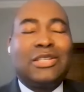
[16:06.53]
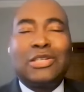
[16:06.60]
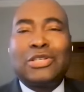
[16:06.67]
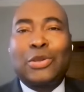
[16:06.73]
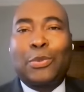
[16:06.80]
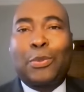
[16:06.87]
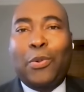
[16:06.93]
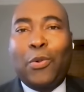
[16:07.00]
I
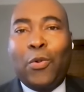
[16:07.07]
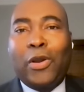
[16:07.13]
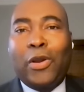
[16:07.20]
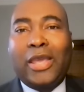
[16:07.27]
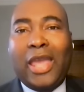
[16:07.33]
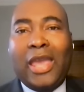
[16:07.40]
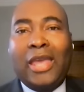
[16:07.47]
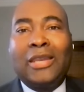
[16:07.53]
get to
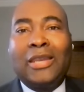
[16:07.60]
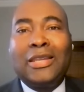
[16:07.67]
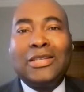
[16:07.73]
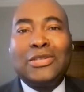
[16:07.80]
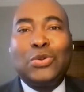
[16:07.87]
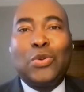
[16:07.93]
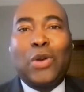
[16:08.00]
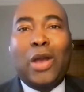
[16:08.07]
support
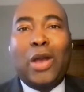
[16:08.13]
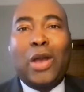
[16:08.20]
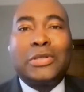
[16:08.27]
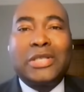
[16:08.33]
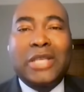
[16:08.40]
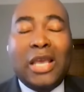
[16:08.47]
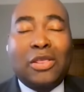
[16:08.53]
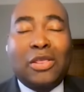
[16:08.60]
candidates who I
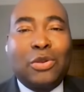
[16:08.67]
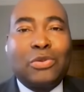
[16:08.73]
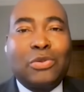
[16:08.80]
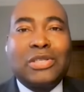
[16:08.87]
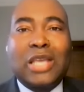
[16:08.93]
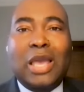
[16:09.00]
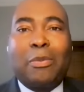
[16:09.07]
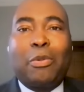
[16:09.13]
know will
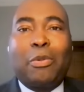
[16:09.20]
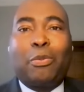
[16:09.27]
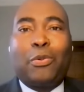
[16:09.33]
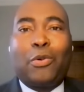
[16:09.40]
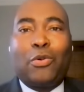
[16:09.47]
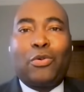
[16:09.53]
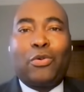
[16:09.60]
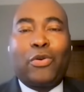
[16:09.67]
protect those
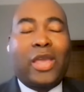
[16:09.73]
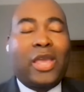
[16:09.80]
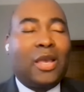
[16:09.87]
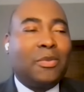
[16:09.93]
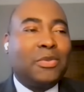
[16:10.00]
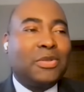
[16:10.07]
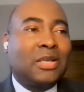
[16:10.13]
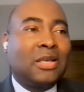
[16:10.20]
type of
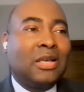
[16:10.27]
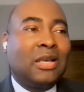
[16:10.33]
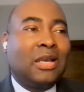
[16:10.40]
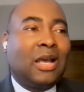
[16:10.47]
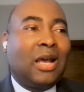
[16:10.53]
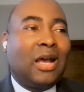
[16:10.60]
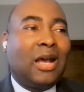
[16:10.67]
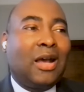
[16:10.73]
programs.
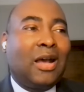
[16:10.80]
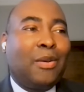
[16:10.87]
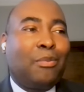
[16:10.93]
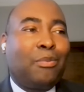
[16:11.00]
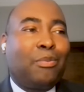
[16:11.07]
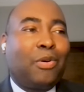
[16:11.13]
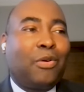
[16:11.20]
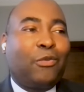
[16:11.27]

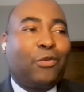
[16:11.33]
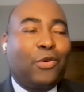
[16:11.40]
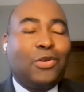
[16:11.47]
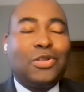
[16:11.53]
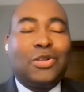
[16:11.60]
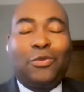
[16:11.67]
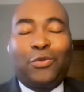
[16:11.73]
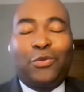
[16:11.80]
Um, but
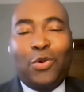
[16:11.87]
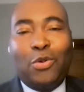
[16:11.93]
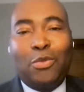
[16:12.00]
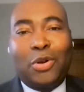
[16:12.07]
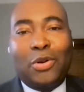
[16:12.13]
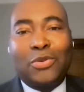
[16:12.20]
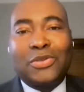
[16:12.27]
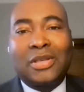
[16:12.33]
first and
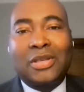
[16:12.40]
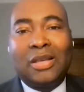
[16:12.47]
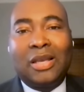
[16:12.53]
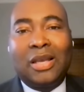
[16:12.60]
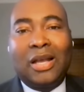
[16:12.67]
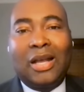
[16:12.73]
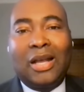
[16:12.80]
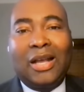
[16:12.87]
foremost,
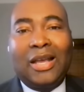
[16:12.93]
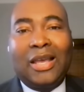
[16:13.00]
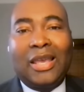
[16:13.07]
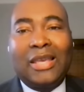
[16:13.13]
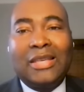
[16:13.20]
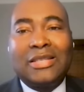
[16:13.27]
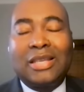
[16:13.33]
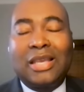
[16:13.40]
uh,
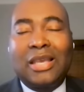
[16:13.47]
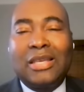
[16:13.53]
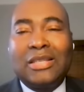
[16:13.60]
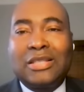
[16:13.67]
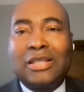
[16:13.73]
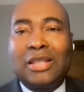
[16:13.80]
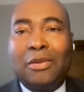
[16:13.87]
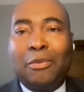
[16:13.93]
is
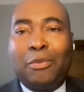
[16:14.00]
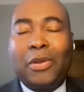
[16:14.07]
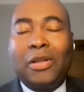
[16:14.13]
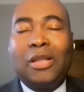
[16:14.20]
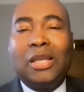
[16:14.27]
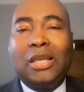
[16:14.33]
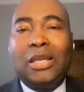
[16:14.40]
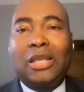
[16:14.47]
the
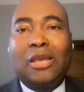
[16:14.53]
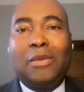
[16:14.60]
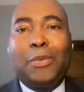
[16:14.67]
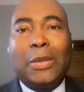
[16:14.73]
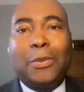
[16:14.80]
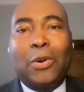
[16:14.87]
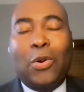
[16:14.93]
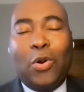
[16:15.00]
ability to give
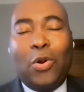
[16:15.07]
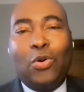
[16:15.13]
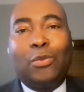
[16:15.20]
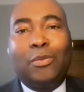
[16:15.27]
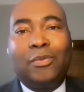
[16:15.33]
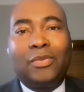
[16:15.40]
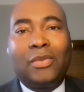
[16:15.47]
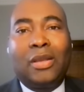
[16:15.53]
people hope
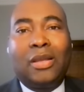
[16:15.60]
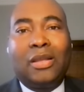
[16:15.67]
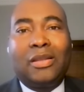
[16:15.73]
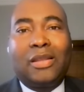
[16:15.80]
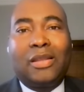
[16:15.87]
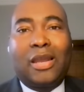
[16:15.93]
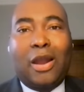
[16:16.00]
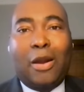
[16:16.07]
that
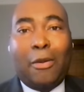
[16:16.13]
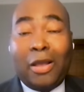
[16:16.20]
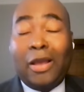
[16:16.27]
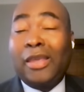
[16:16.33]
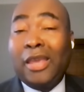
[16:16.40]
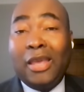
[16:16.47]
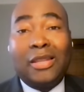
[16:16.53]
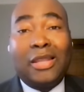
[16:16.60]
our
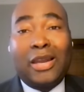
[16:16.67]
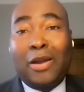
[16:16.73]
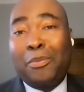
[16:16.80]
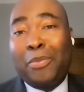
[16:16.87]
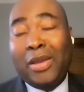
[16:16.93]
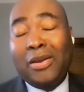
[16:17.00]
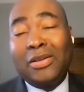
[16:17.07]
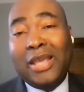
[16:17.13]
again that our
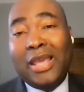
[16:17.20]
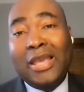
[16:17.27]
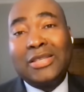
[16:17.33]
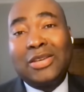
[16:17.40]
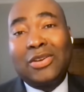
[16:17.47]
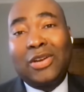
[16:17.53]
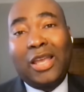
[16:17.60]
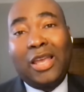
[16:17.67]
better
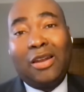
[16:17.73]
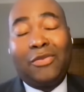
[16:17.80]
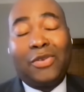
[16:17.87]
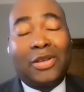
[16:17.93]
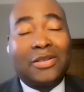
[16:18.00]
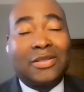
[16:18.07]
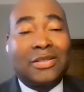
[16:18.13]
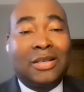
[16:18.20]
days are ahead
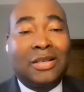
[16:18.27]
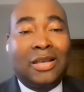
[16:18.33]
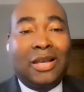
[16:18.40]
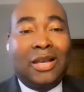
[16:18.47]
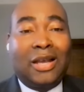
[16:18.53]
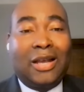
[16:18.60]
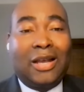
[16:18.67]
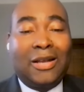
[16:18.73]
of us.
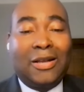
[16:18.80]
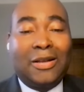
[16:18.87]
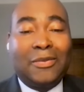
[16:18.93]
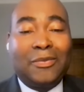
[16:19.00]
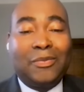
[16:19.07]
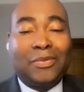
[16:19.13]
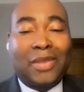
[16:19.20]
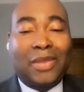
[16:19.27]

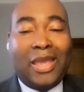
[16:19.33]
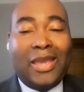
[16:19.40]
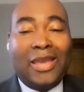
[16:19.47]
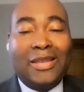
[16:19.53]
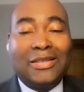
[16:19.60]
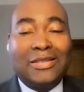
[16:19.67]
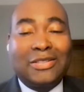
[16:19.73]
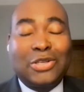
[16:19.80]
Um,
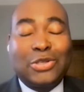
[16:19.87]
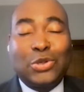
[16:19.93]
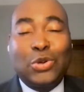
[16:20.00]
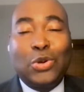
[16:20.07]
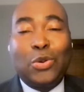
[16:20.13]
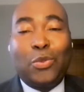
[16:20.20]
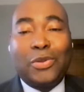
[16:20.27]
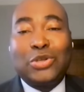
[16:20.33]
and to
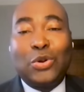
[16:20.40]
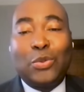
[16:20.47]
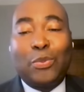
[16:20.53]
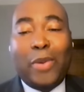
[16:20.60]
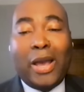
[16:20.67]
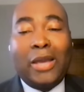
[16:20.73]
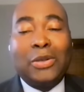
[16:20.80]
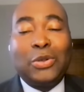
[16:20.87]
do it with
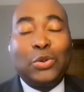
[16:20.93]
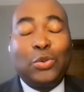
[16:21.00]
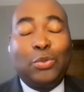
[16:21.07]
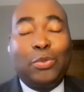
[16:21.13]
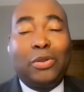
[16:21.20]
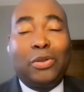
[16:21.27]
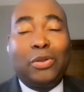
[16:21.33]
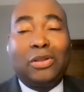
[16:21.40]
somebody like Joe
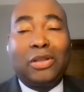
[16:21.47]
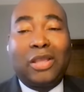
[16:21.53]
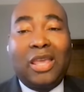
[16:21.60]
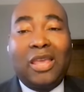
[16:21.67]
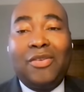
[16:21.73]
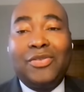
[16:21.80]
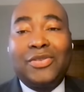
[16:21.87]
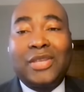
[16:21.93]
Biden, who
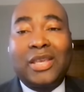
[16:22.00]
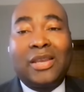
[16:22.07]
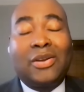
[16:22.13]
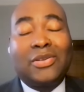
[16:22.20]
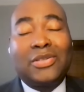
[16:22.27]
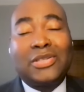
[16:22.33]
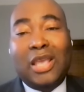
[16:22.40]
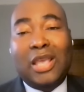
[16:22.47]
believes
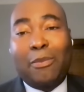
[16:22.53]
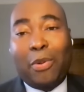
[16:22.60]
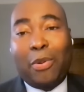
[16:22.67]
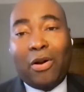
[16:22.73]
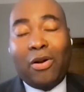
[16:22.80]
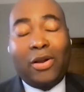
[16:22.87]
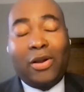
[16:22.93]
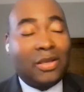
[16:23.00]
in our
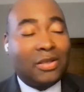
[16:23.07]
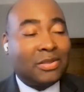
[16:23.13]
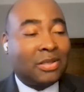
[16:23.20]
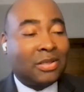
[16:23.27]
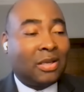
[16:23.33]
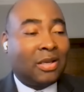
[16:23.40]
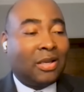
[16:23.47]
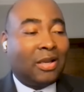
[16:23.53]
state
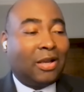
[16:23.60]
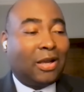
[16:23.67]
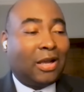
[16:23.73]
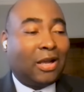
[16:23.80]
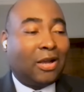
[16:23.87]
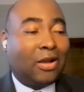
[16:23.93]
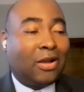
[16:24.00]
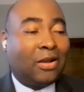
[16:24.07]
parties,
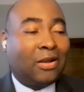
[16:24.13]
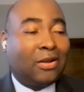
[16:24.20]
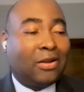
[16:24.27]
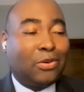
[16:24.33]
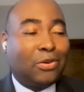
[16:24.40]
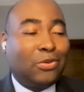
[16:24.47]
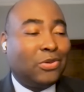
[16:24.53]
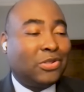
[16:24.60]
uh,
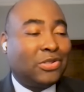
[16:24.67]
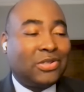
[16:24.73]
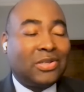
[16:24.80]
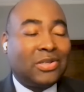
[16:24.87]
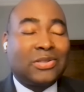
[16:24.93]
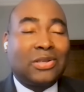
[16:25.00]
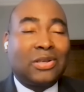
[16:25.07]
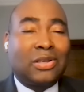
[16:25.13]
who is
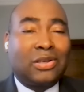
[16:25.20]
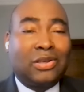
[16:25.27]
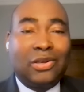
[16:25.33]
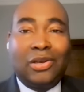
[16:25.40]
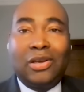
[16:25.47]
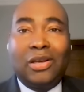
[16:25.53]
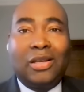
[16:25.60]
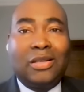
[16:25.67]
just a
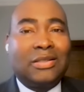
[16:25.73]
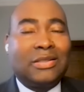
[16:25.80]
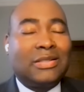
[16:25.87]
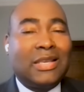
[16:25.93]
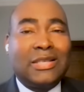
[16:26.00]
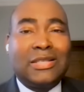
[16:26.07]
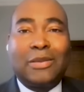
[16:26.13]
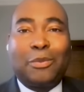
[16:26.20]
good,
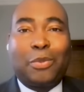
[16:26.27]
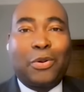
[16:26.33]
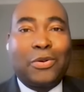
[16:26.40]
decent